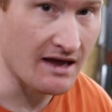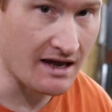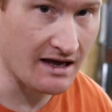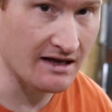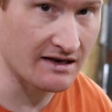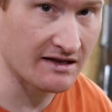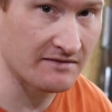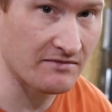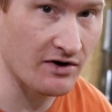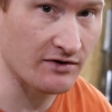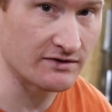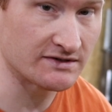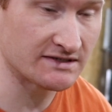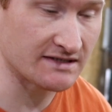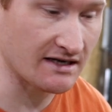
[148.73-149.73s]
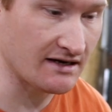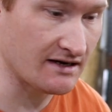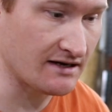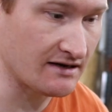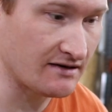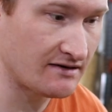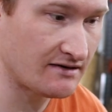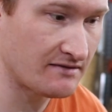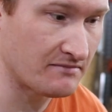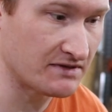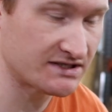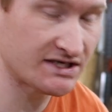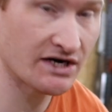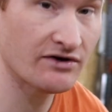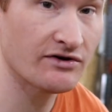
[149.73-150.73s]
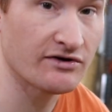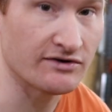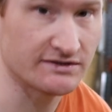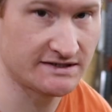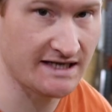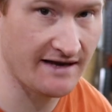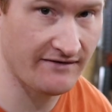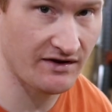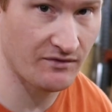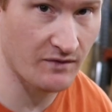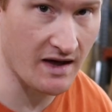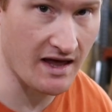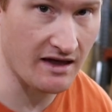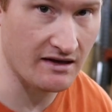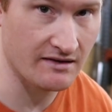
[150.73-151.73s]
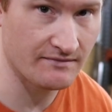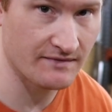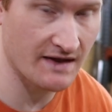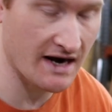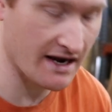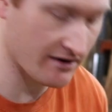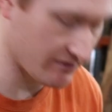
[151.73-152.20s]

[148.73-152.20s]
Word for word: and the most uh, material-saving way that I